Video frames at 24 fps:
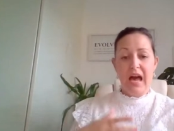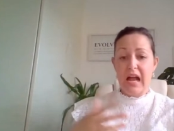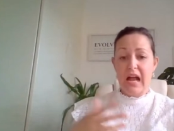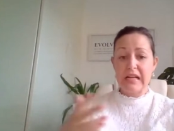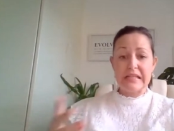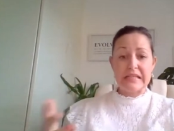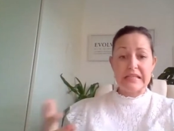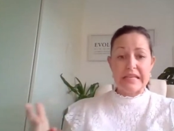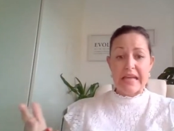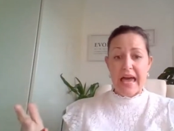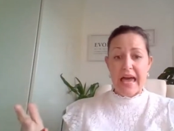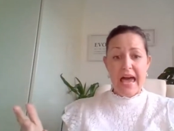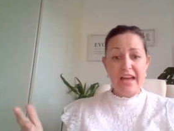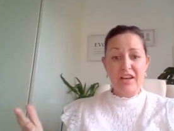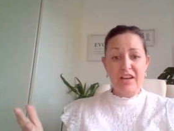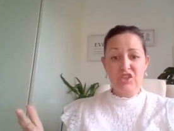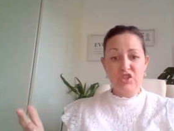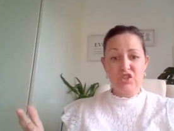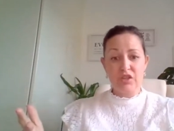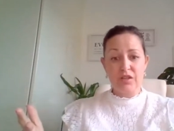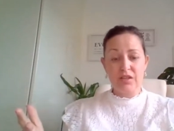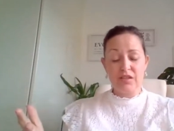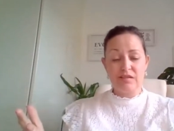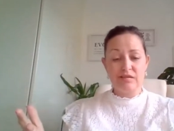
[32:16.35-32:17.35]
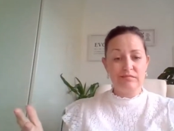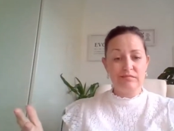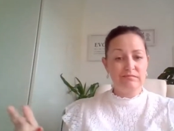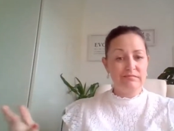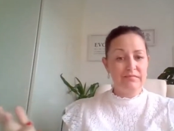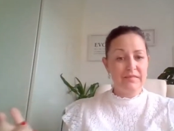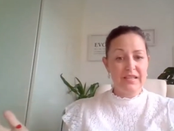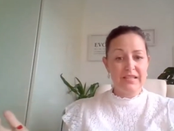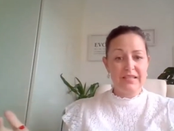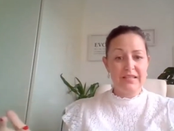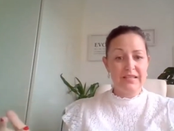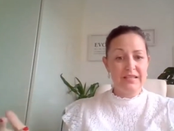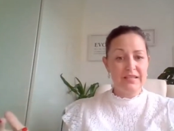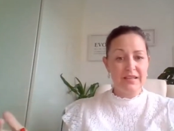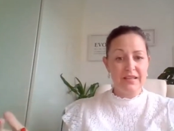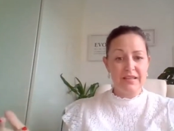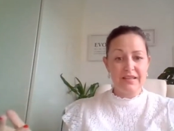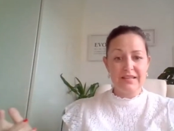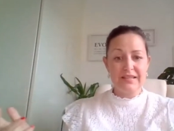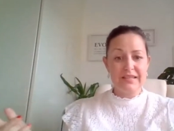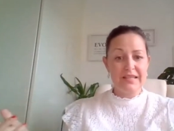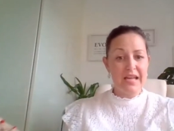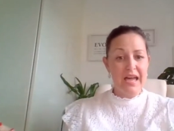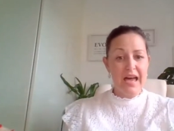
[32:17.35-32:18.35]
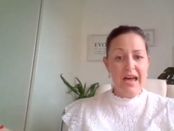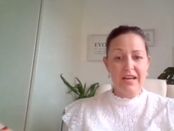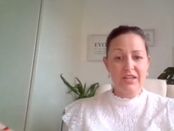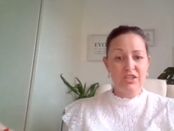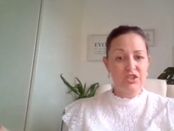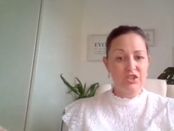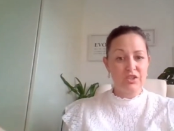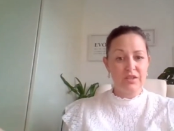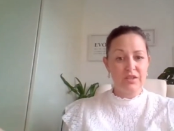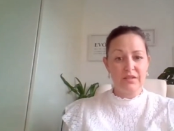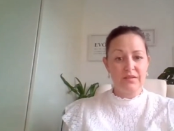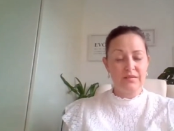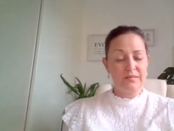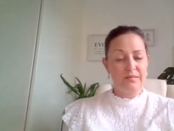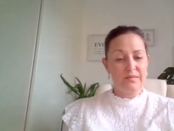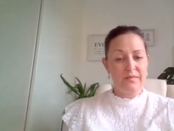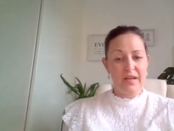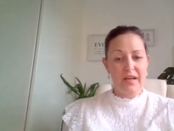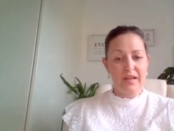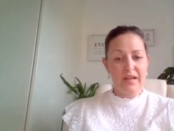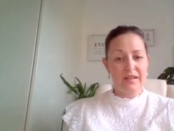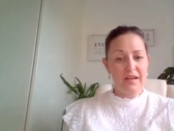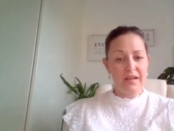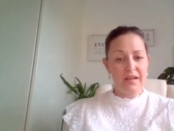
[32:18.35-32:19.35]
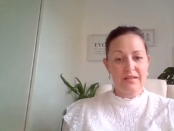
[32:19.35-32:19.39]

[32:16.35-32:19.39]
And it's the action, isn't it? It's the action that,